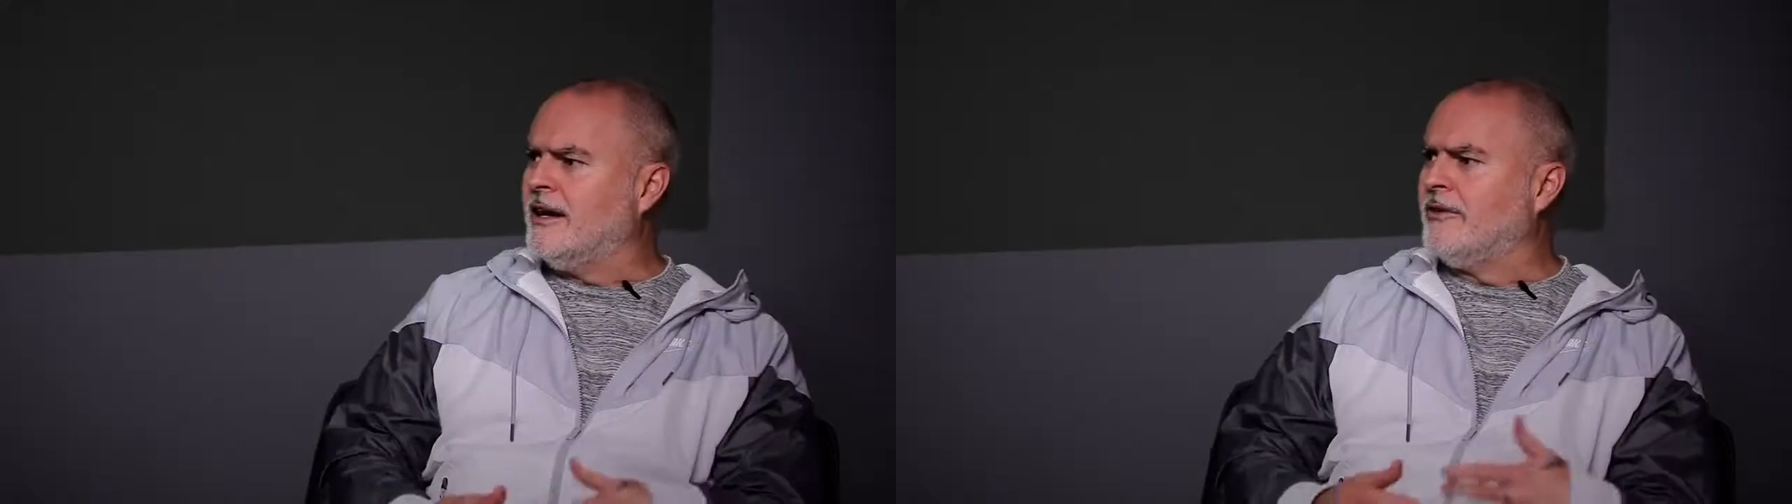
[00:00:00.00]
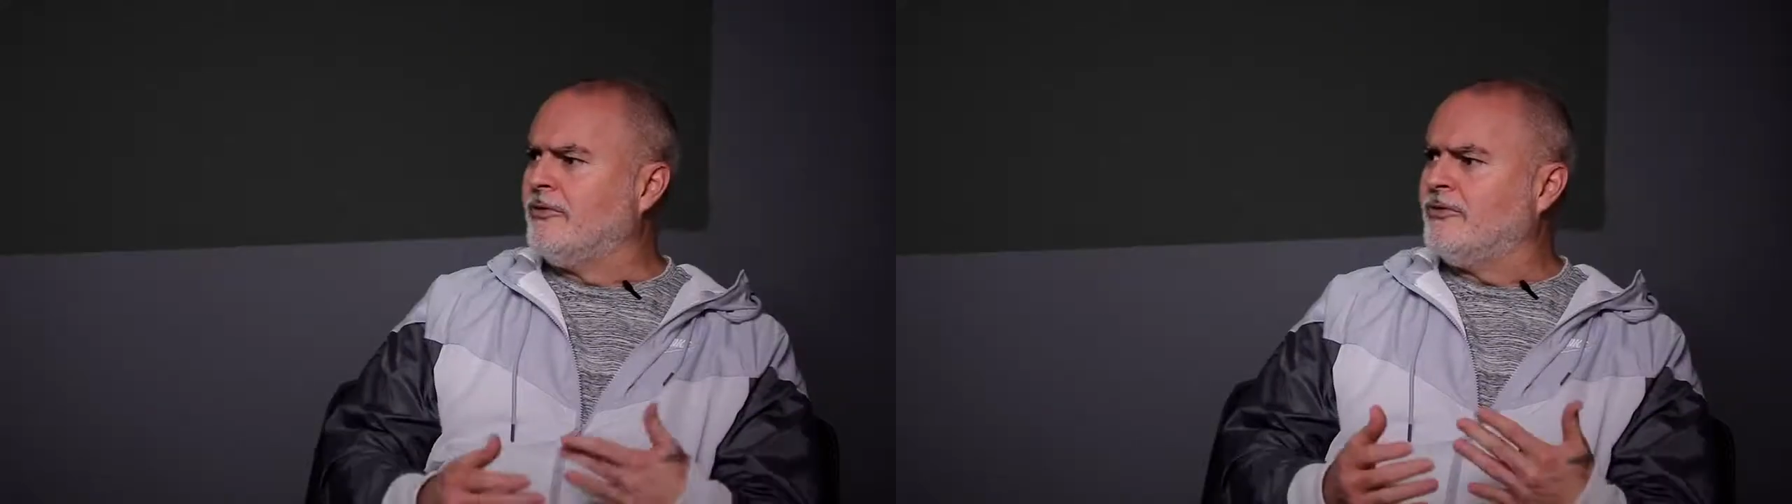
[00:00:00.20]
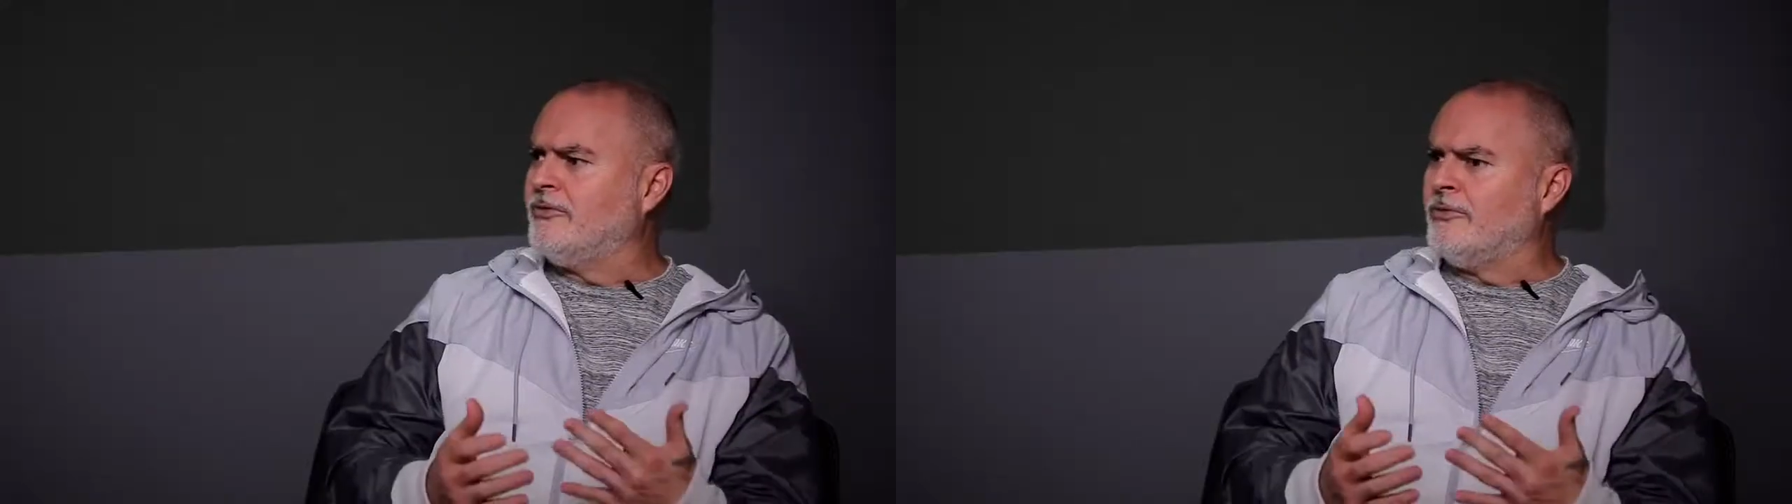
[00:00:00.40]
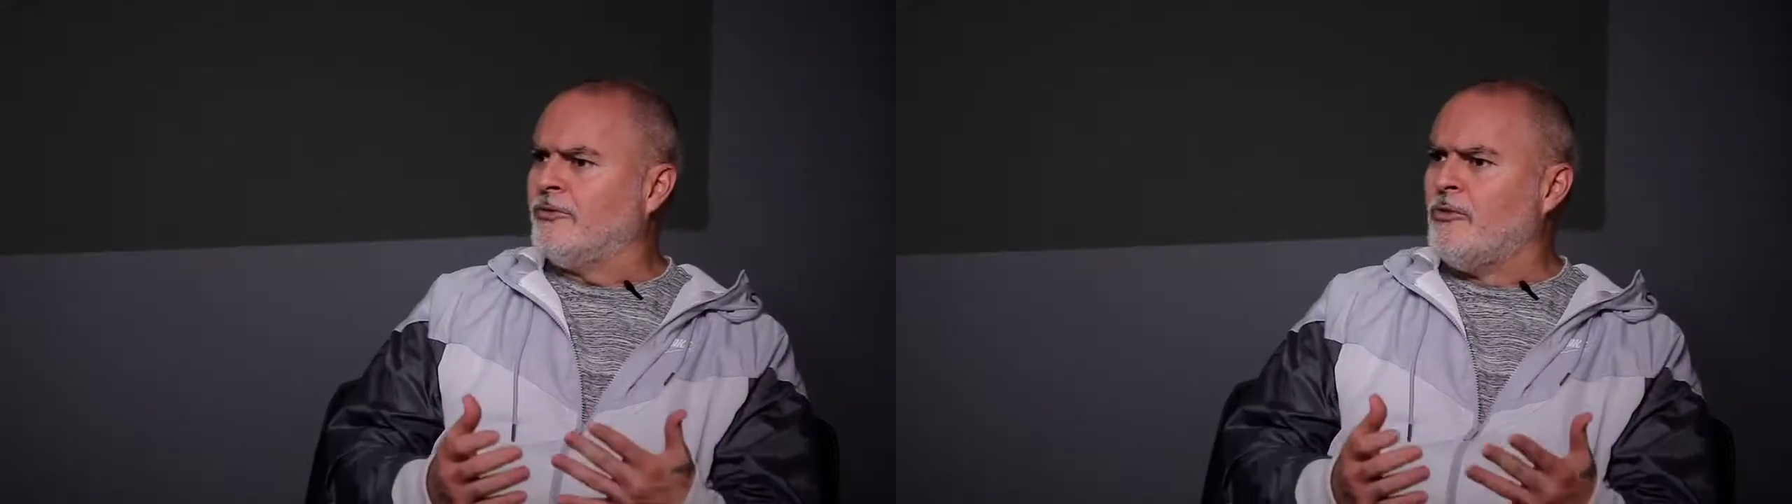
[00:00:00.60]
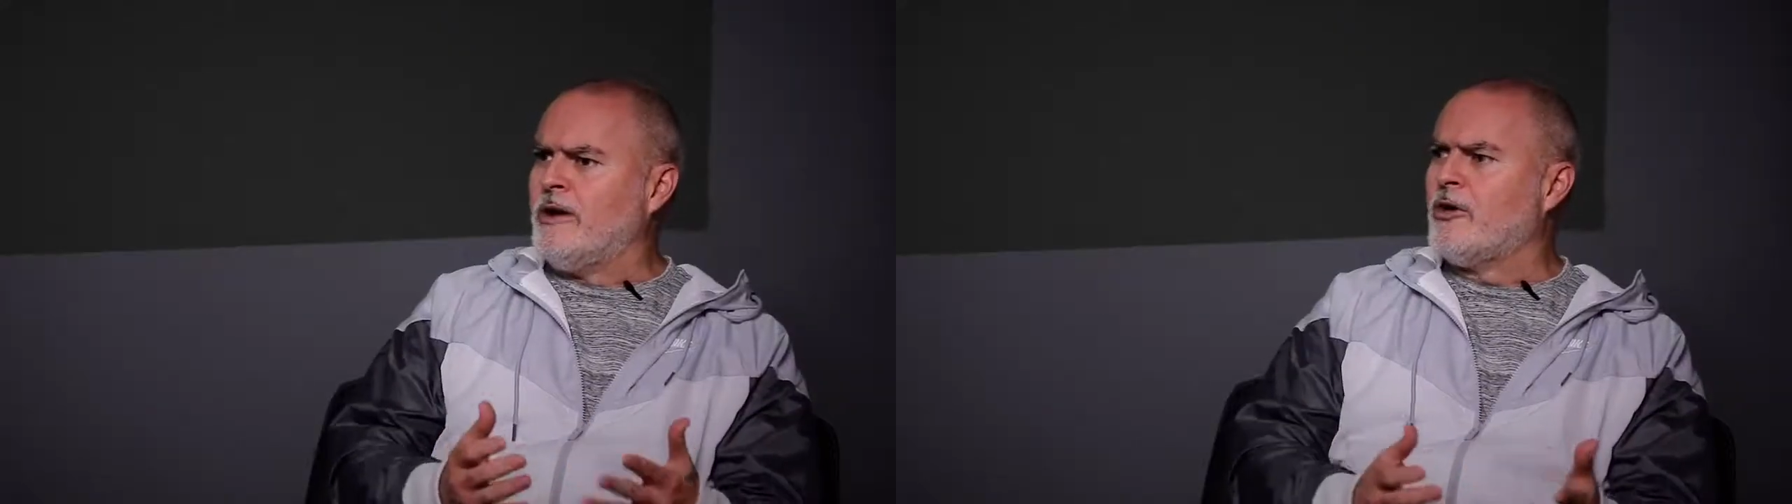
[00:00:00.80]
kind of,
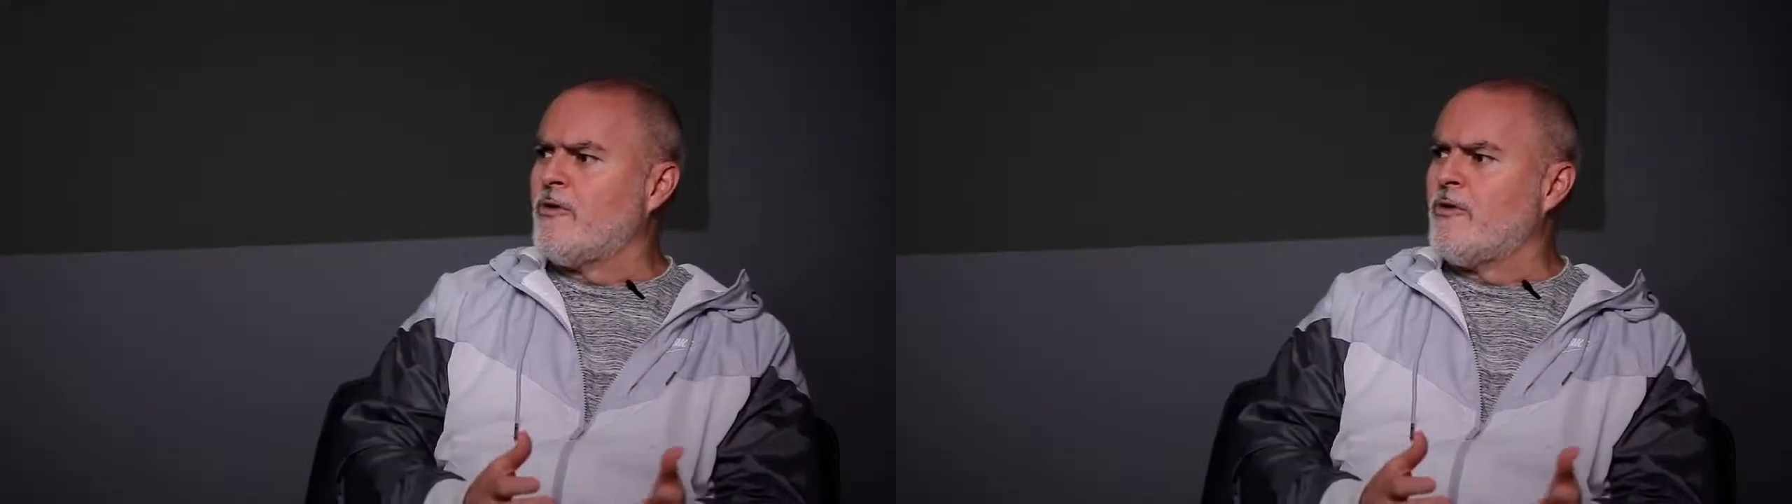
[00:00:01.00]
for me,